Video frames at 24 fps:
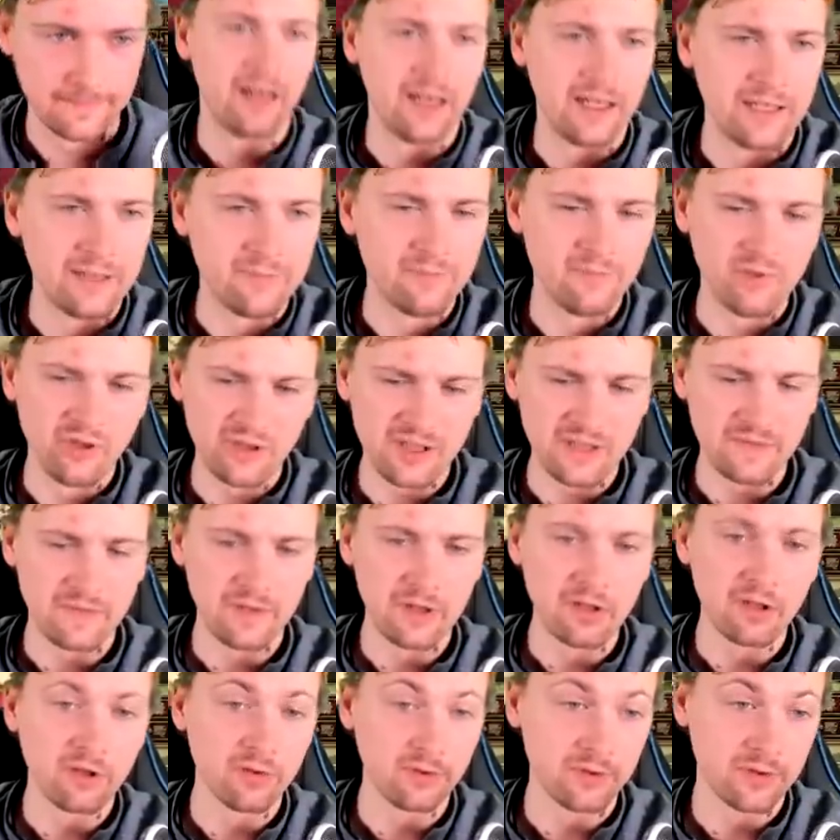I'm not
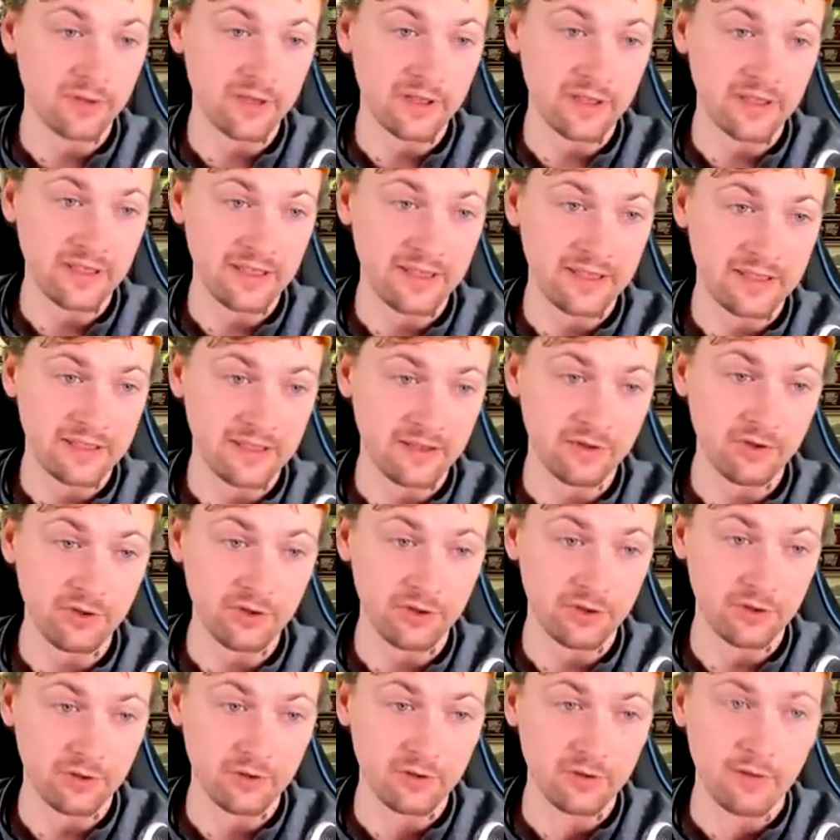even close to get the
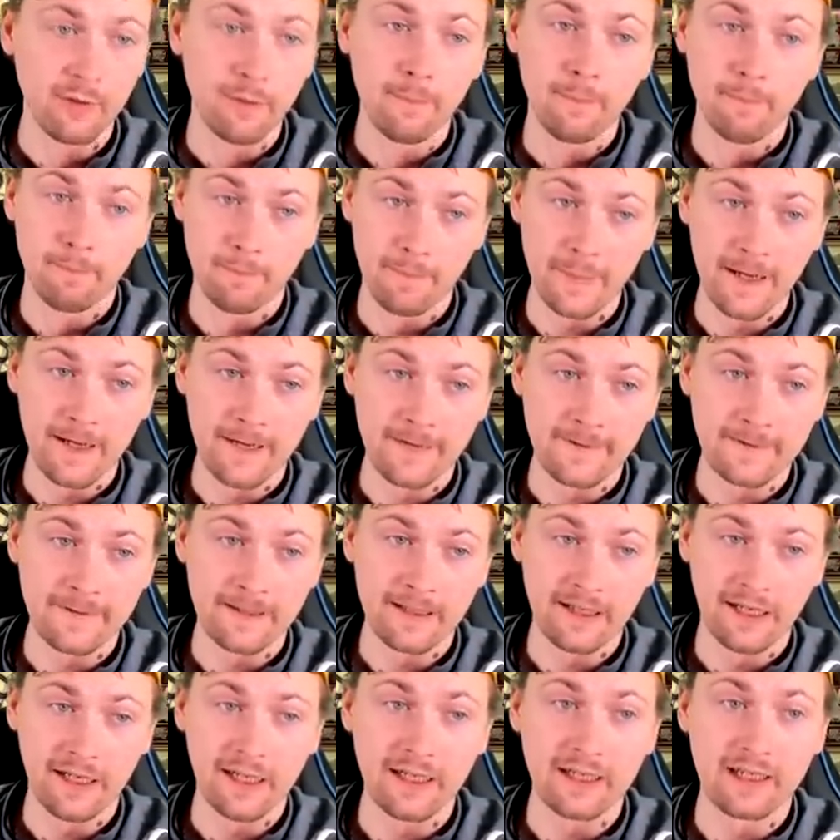institution, but
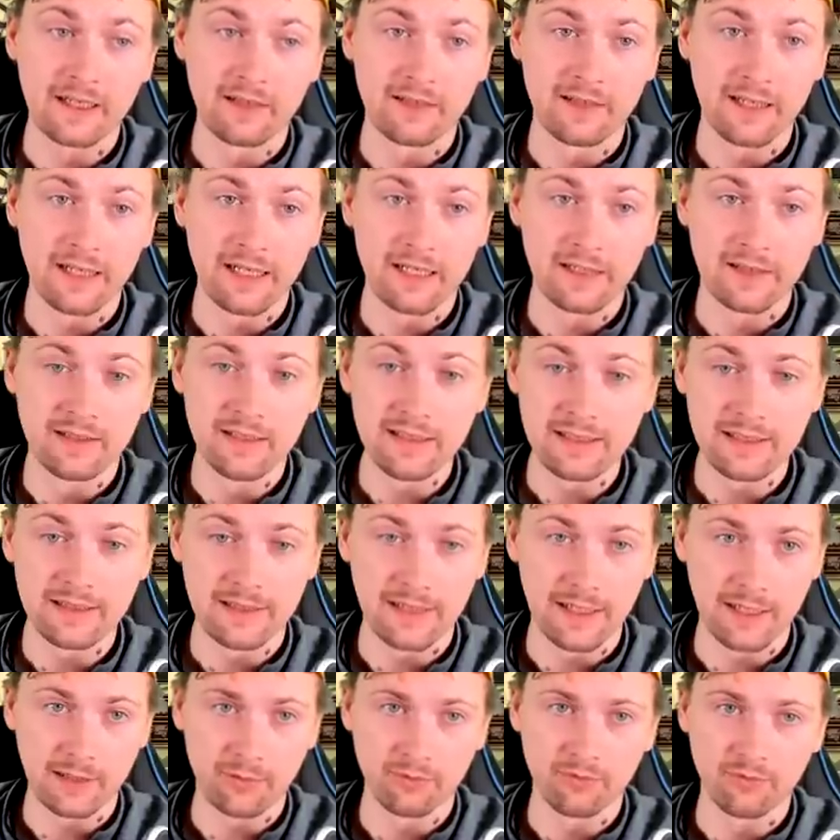I can take this
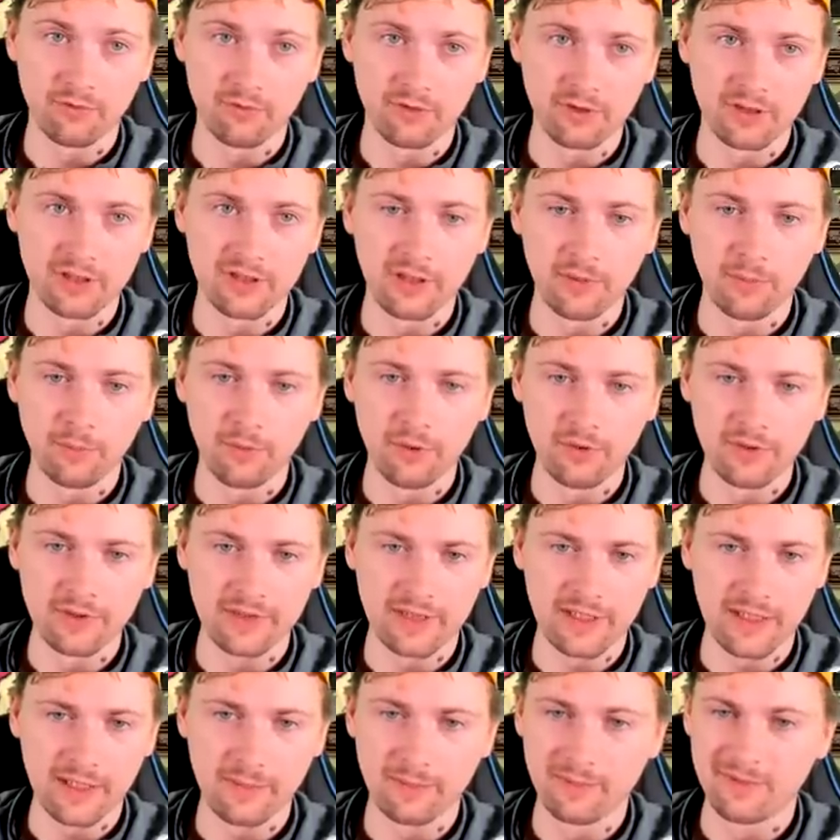tech to not hit the
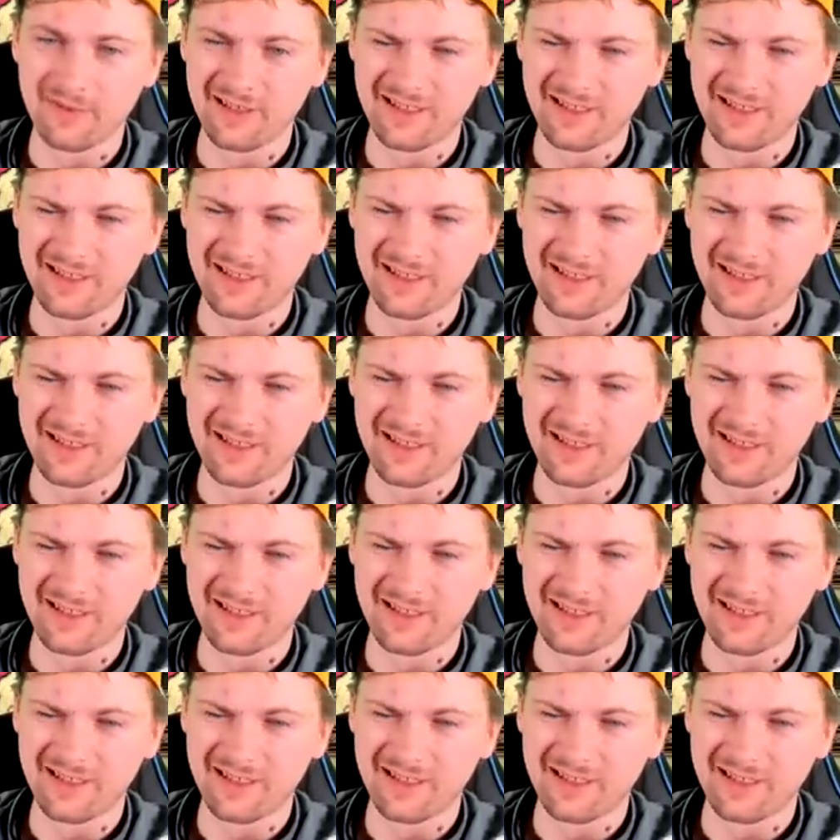points cap.